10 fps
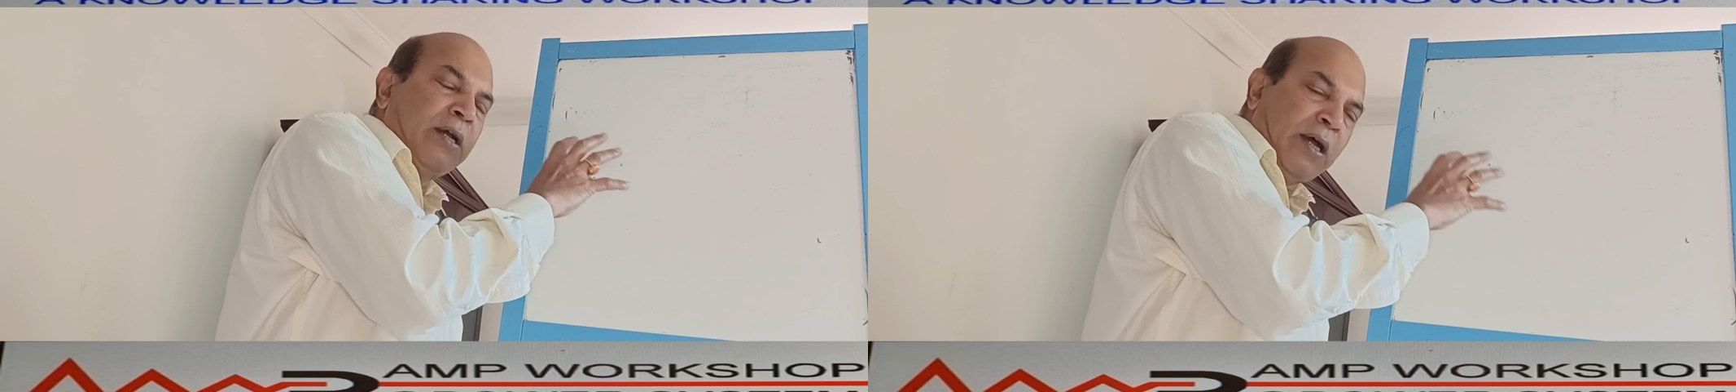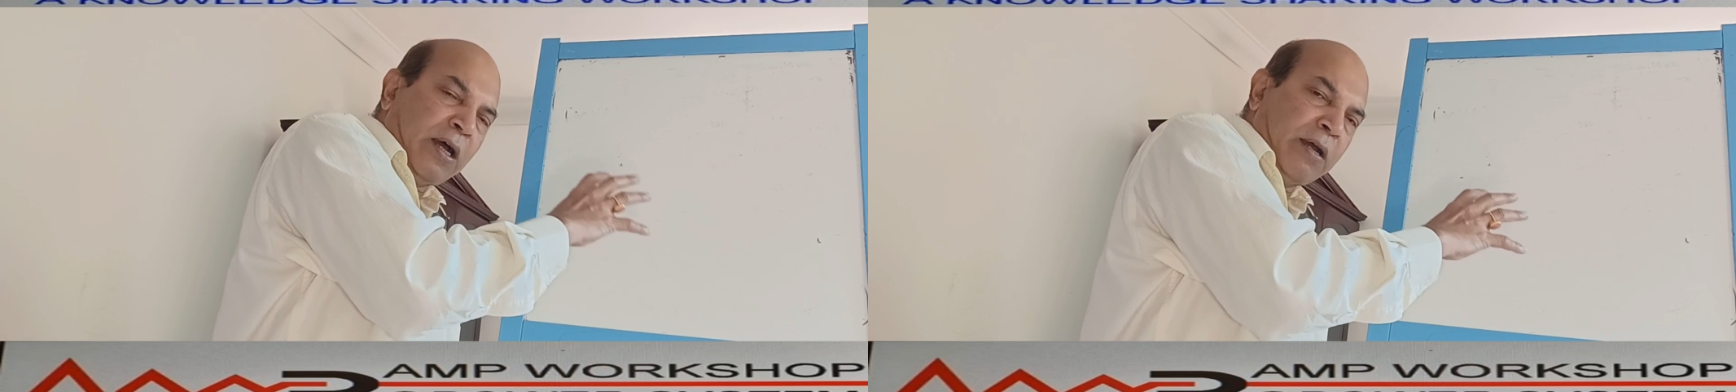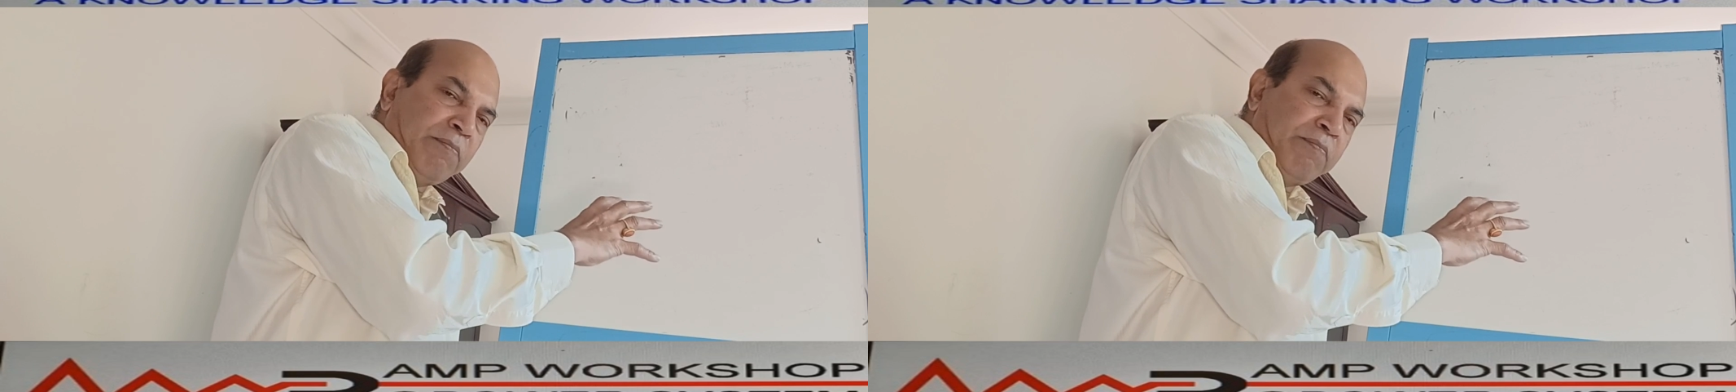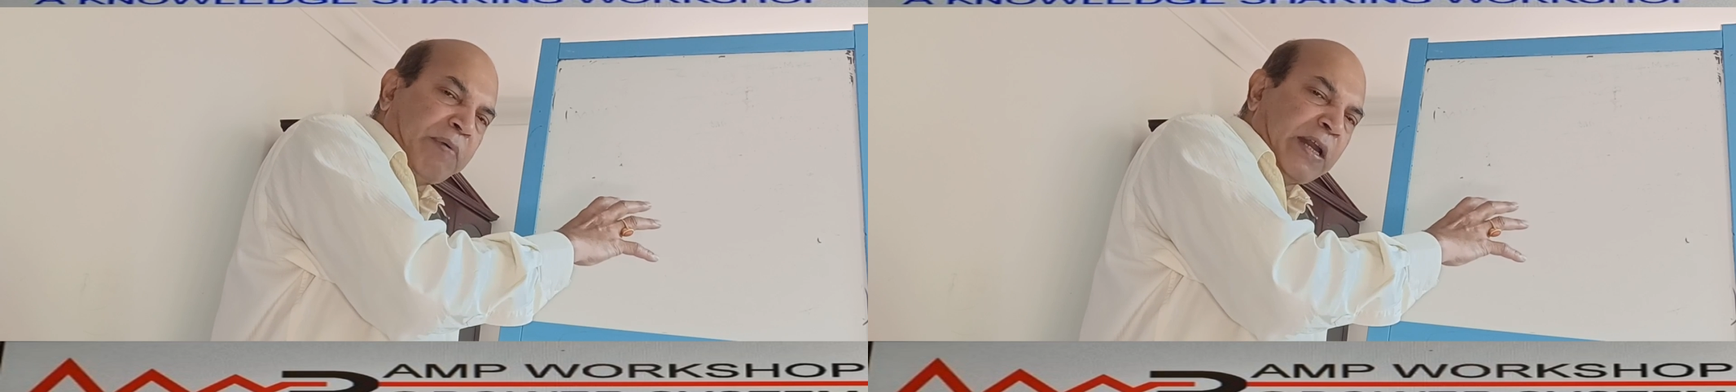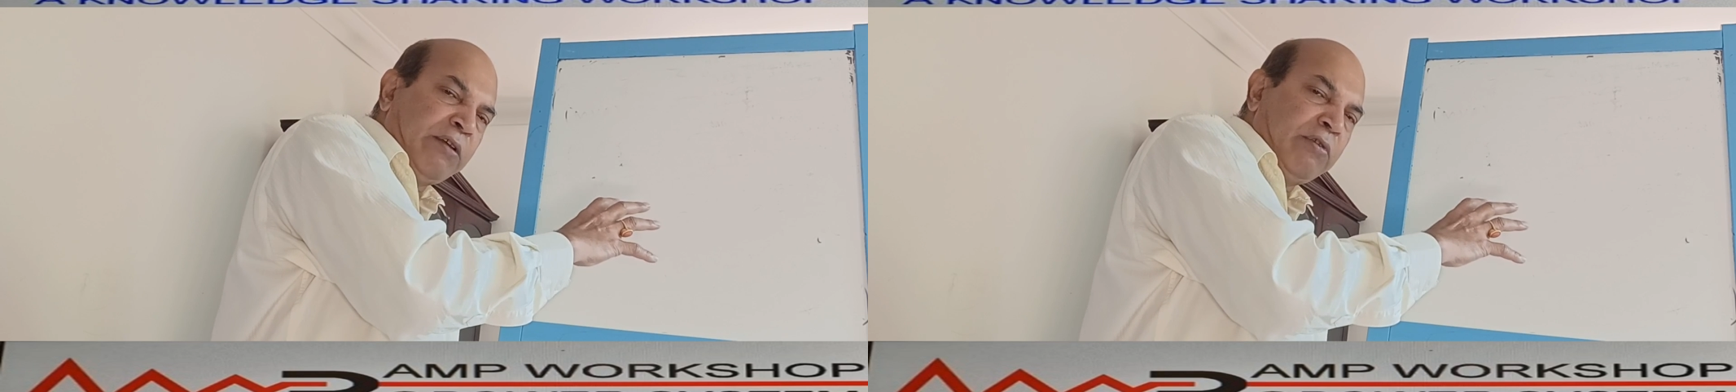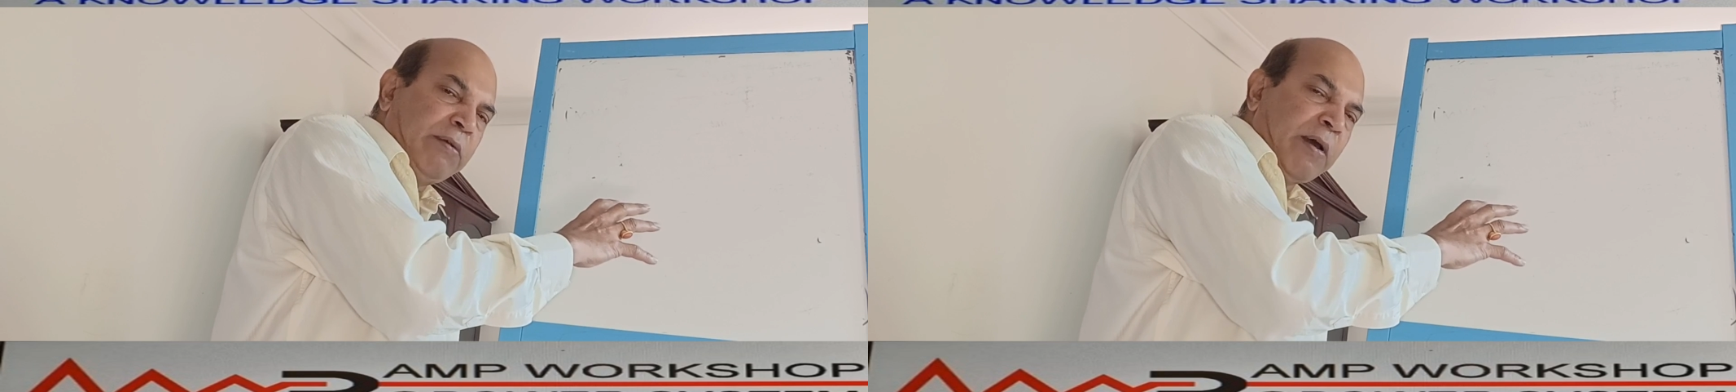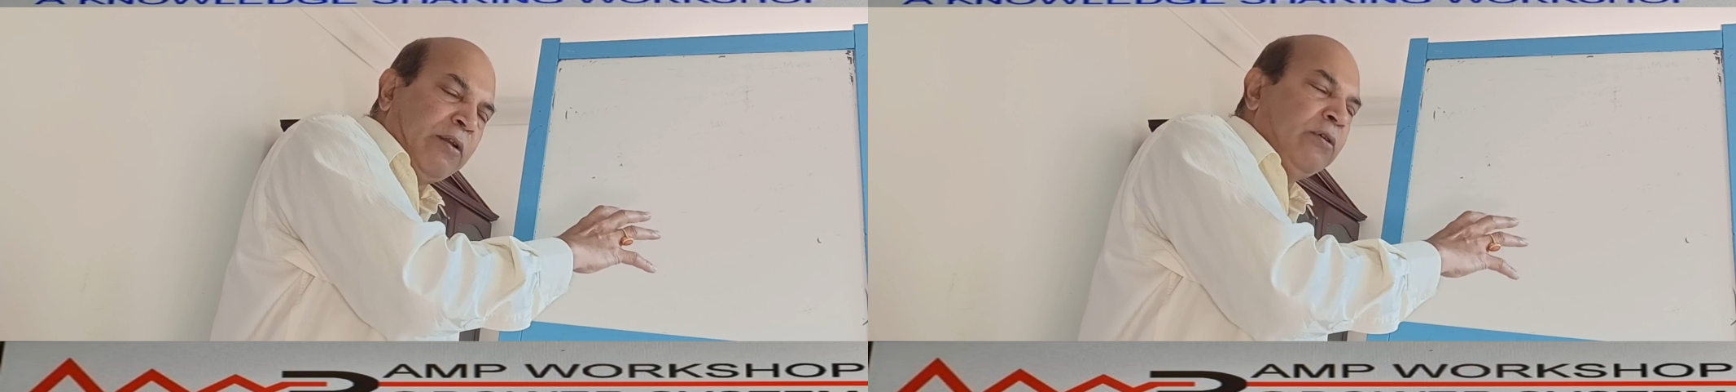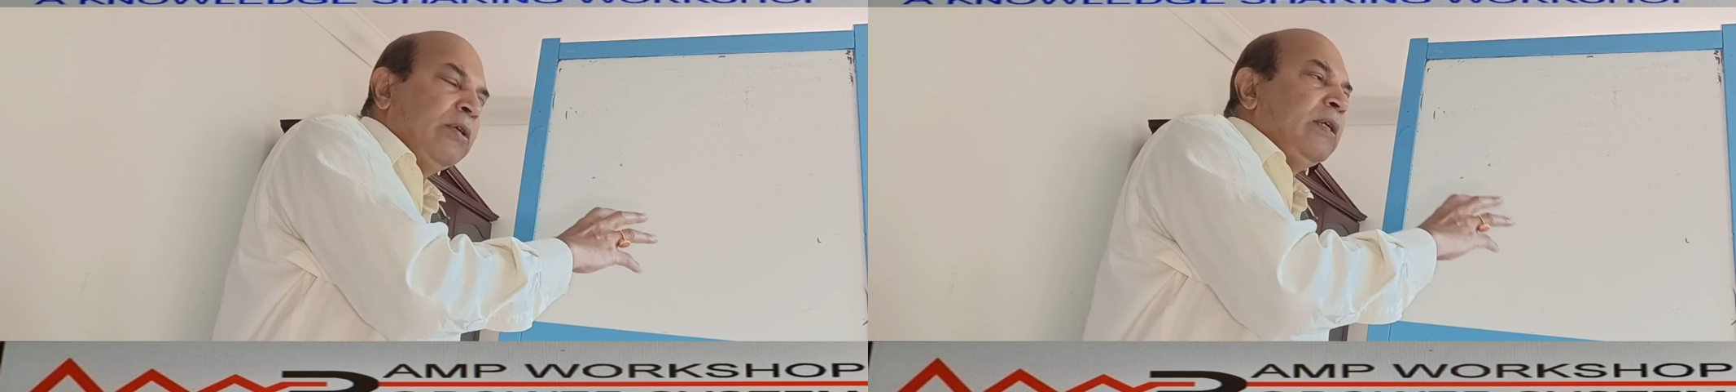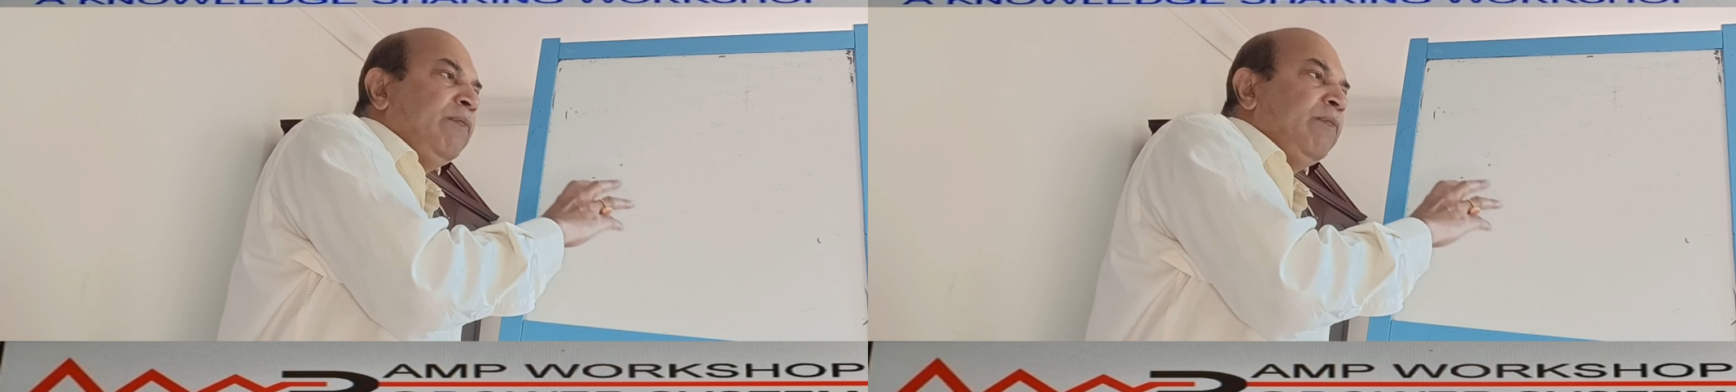per unit value.